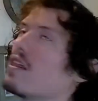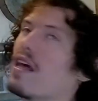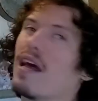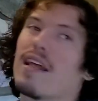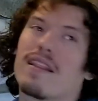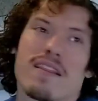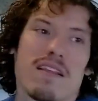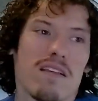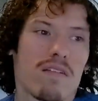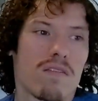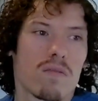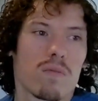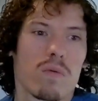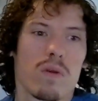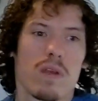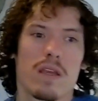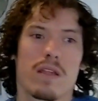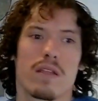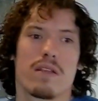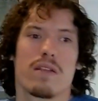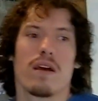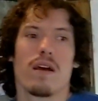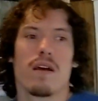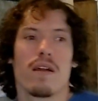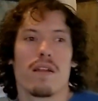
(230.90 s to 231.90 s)
that this
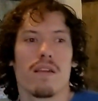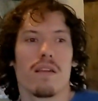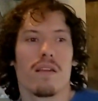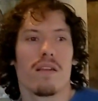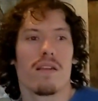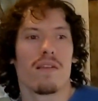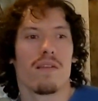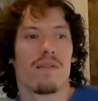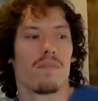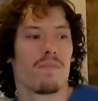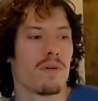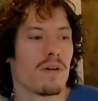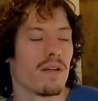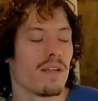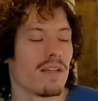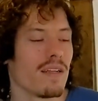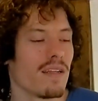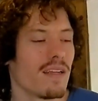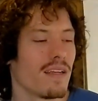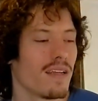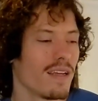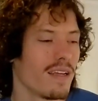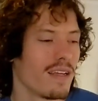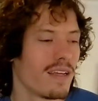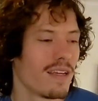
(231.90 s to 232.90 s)
week done. But
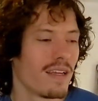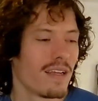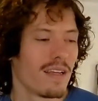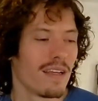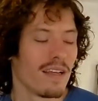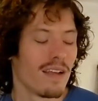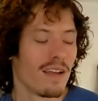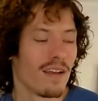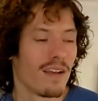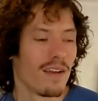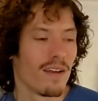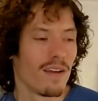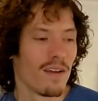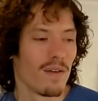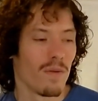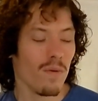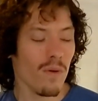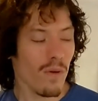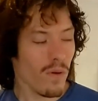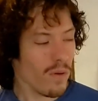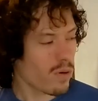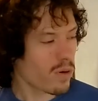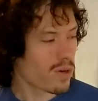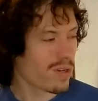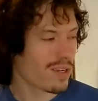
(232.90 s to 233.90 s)

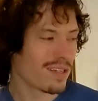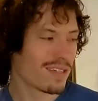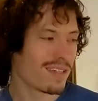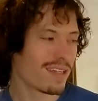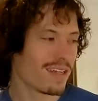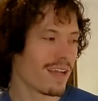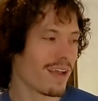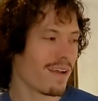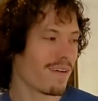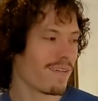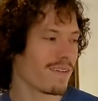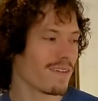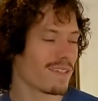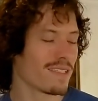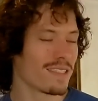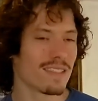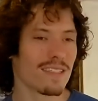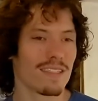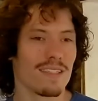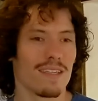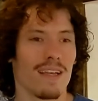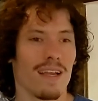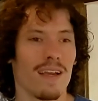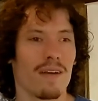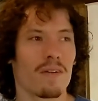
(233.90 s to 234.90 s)
woo, it
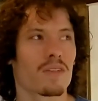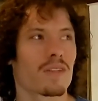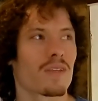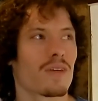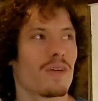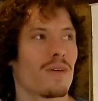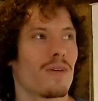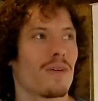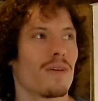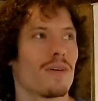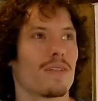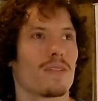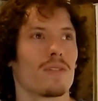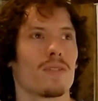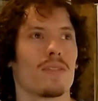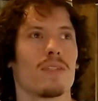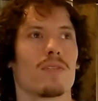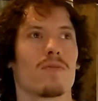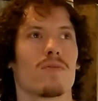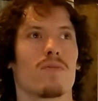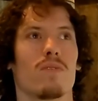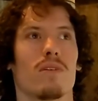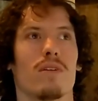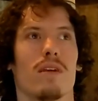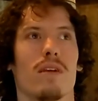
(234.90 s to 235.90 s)
was cool.
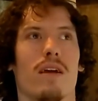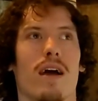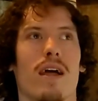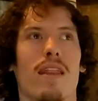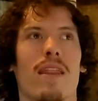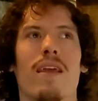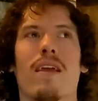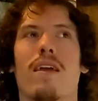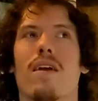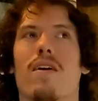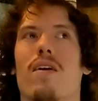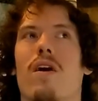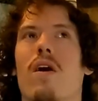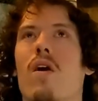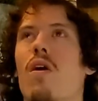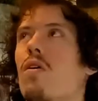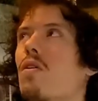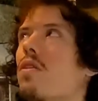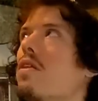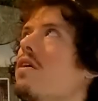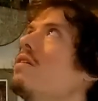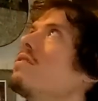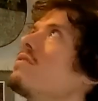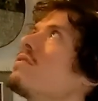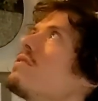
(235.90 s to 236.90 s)
I think all
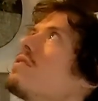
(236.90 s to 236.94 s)
these